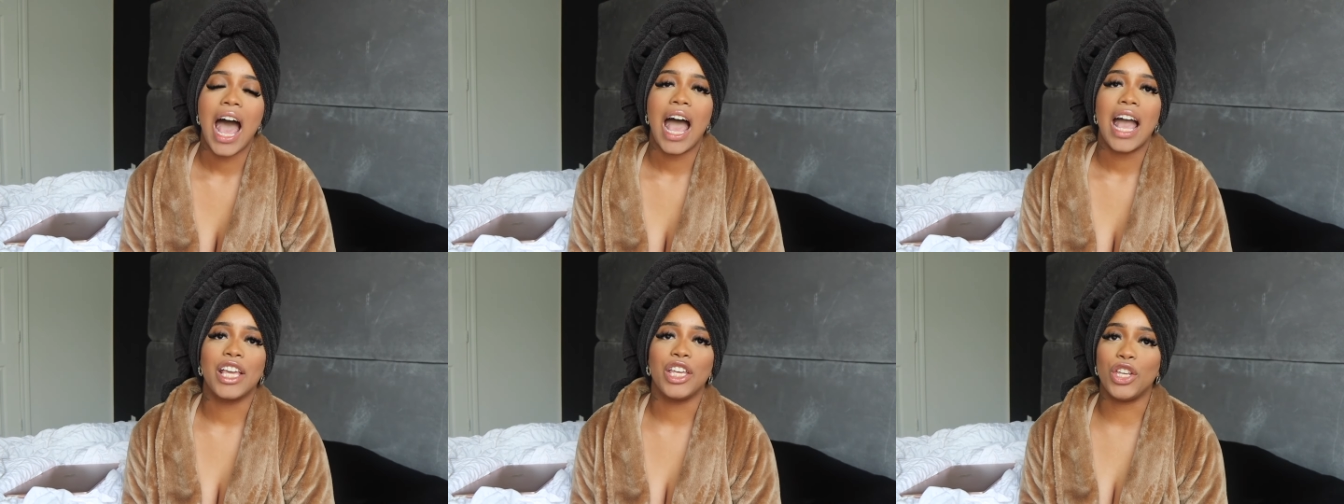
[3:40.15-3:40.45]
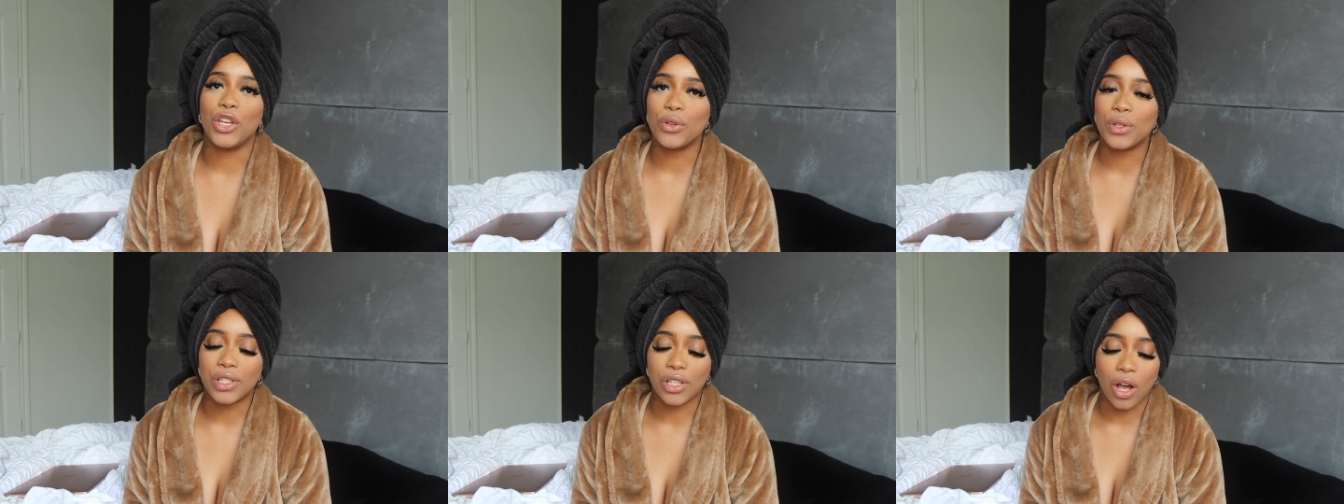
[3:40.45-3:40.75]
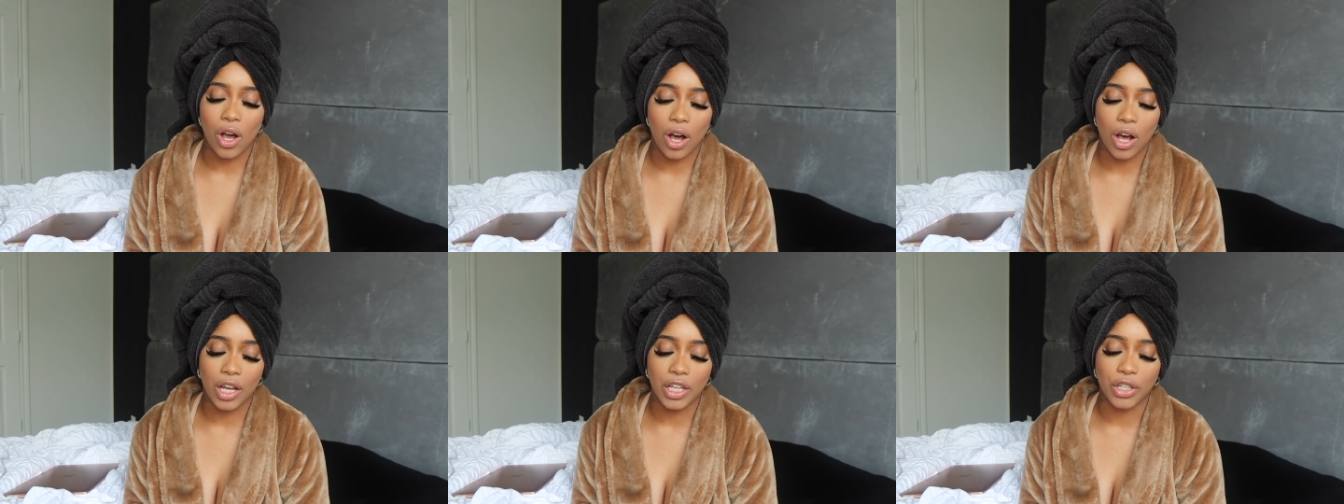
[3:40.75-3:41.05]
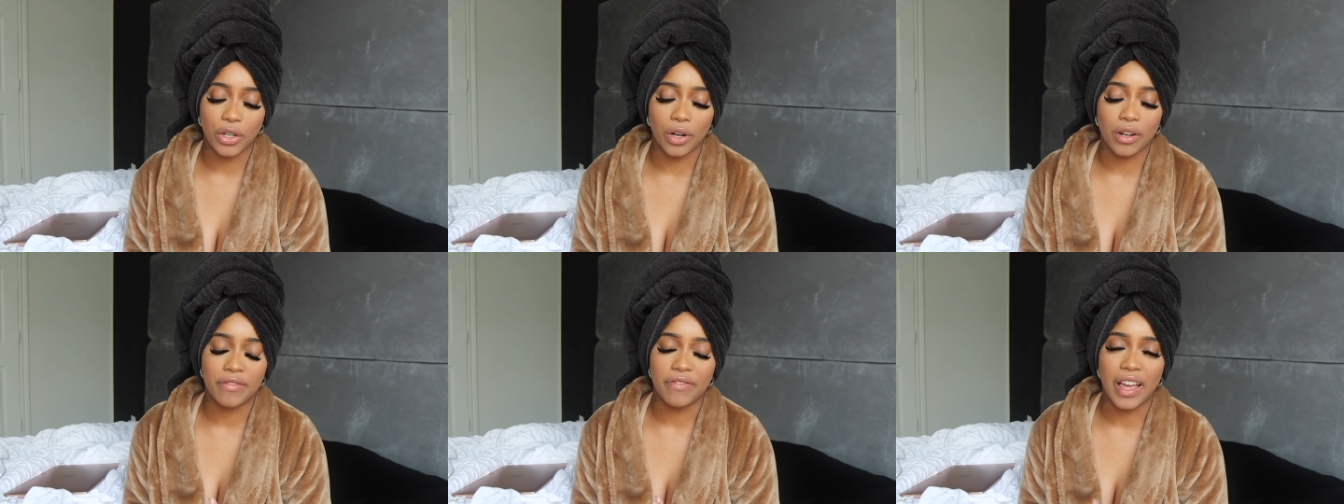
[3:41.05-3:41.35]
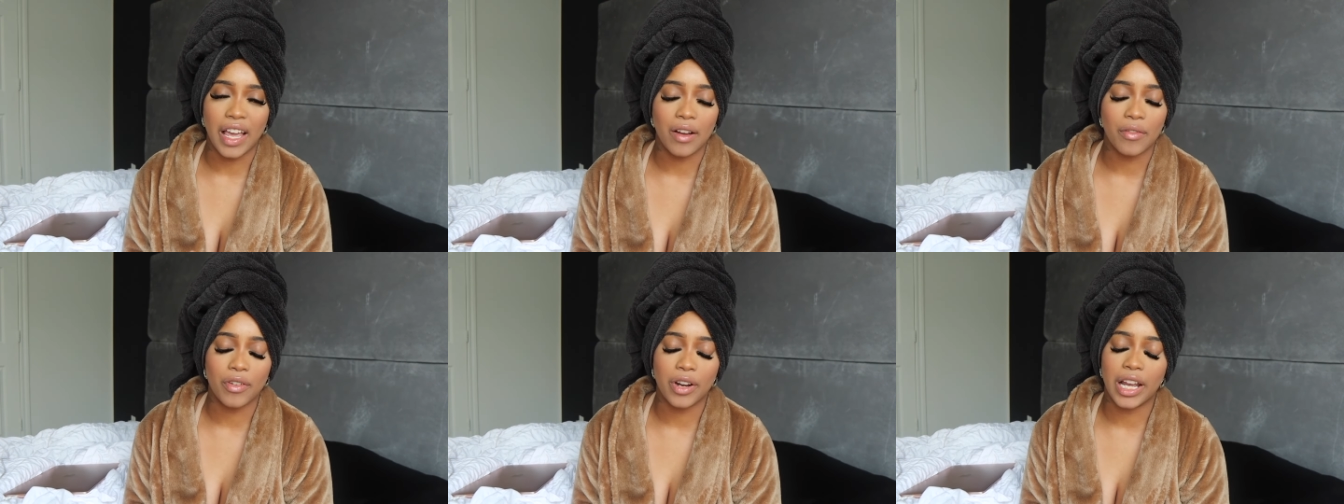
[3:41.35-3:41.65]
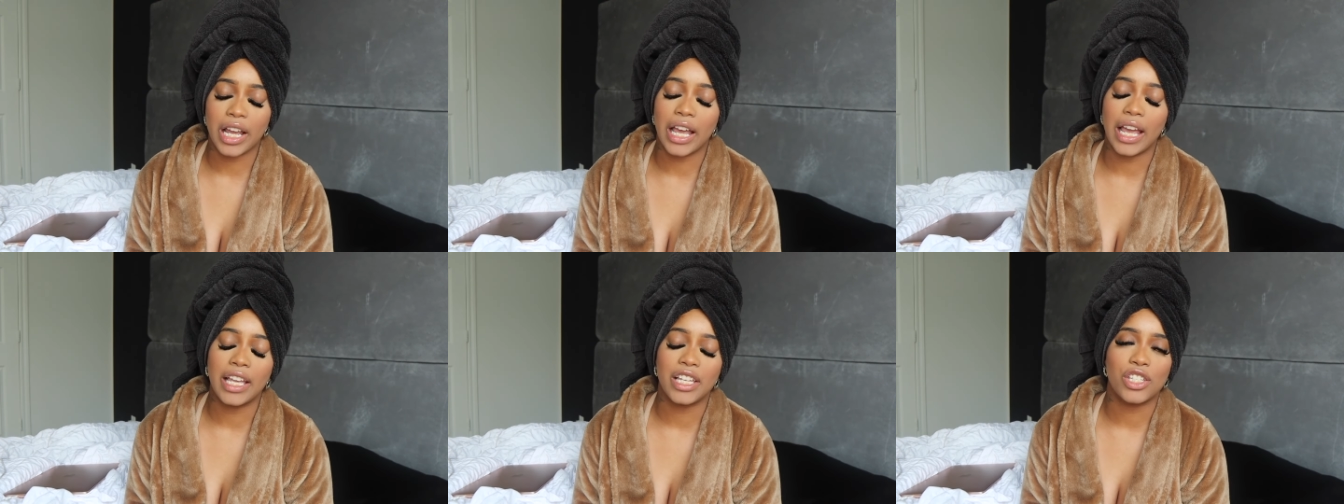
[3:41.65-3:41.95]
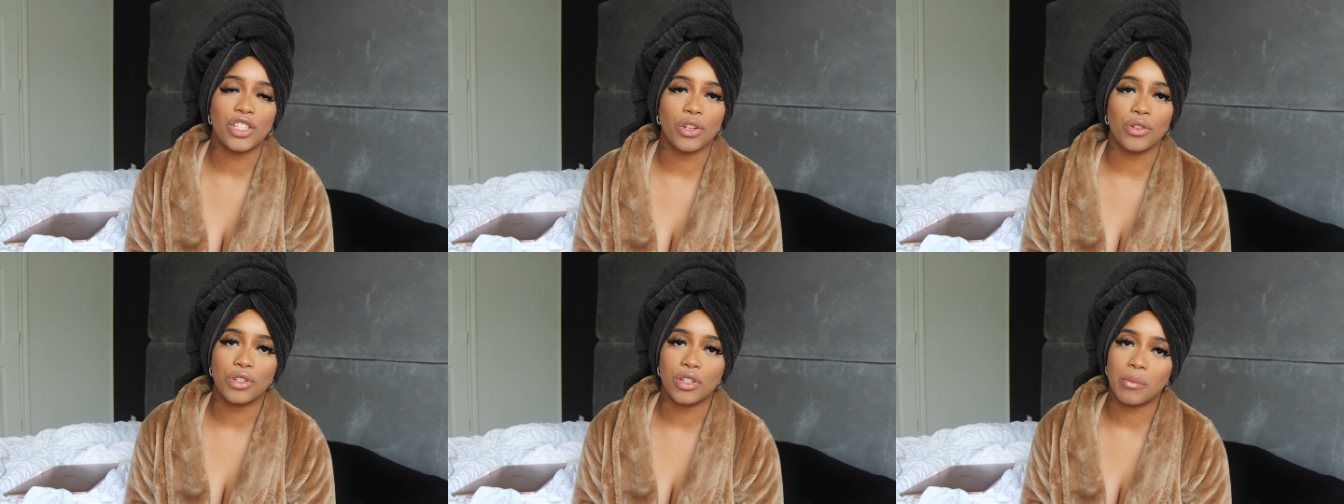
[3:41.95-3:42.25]
You saw your favorite
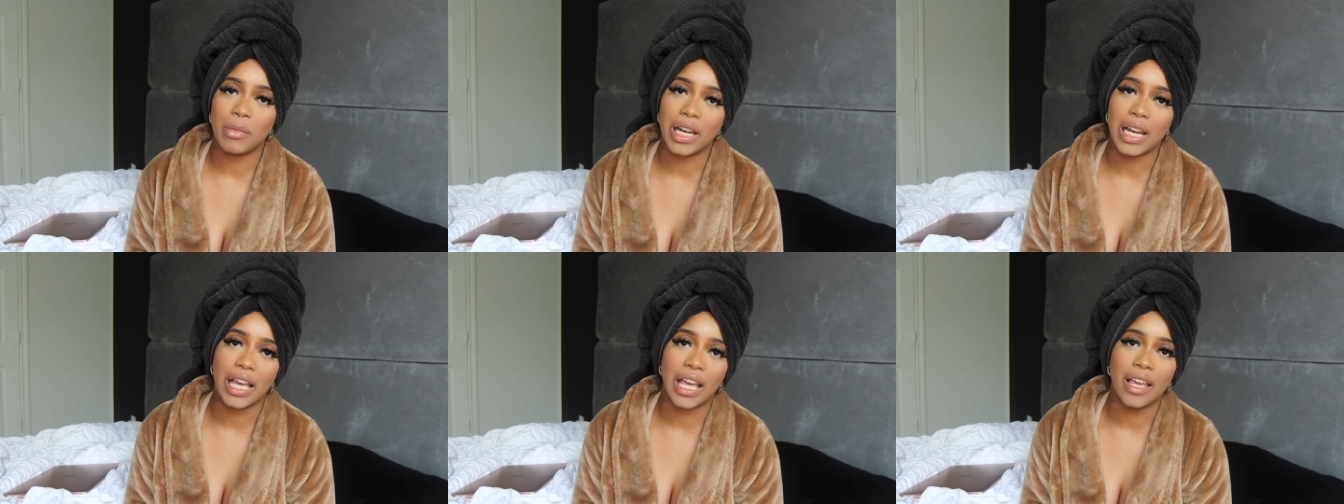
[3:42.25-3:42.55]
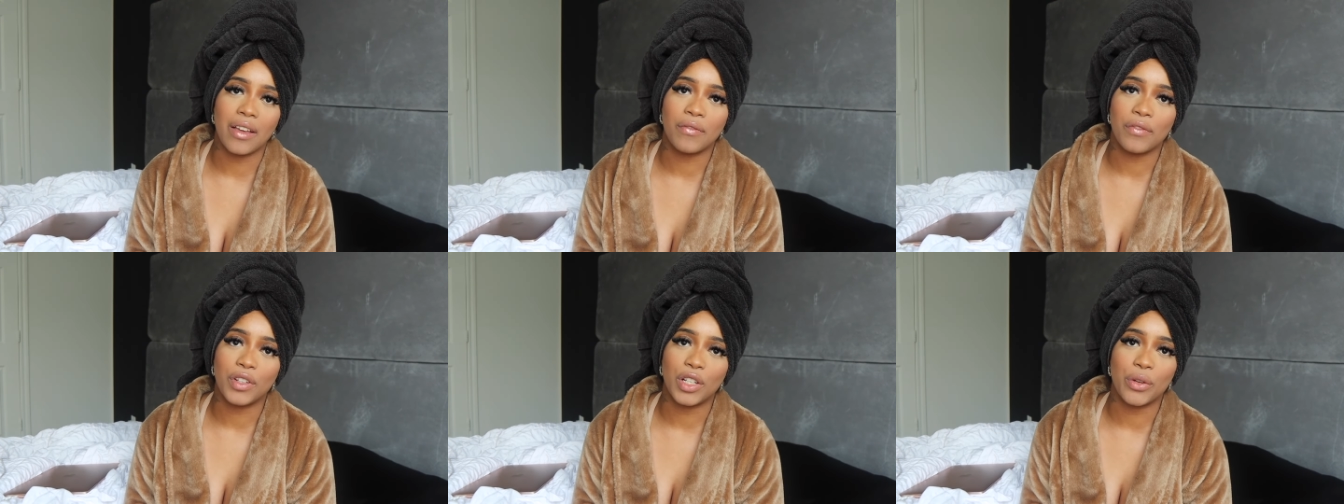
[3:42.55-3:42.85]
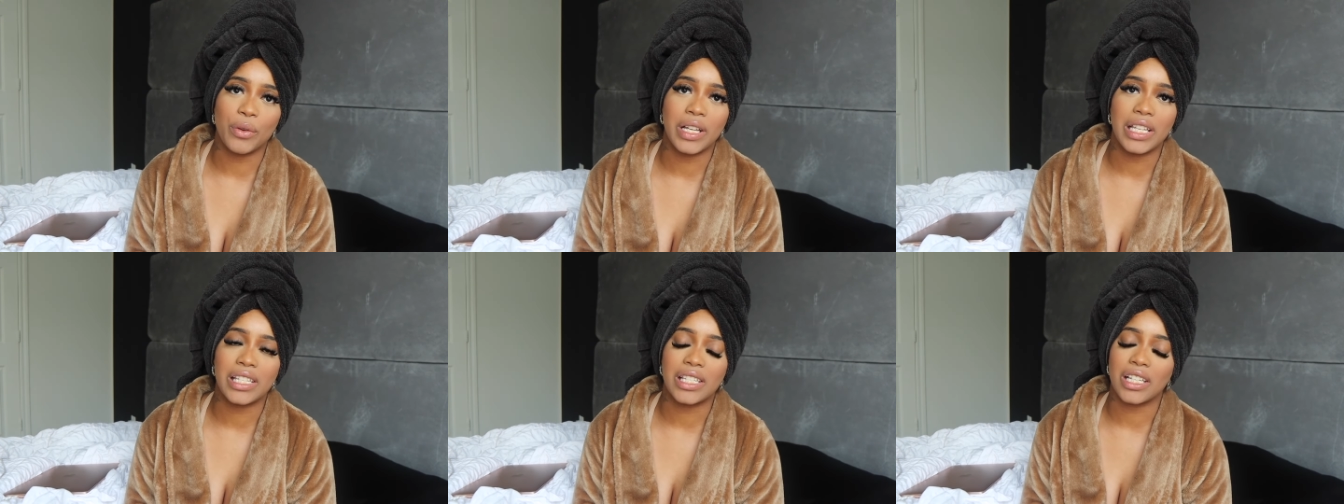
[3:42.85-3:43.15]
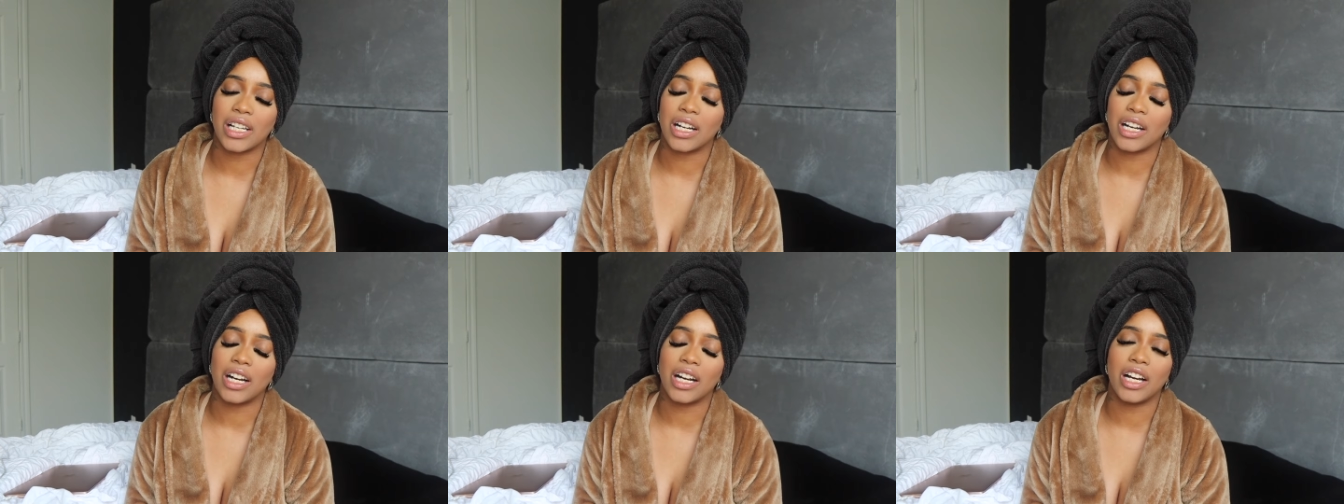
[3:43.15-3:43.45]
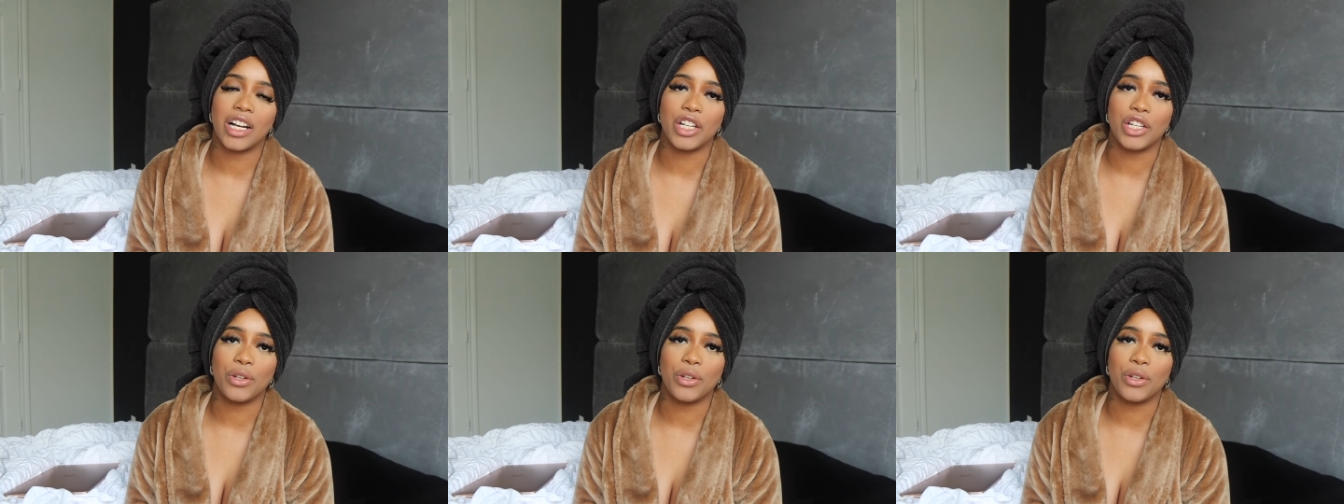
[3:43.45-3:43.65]
social media influencer,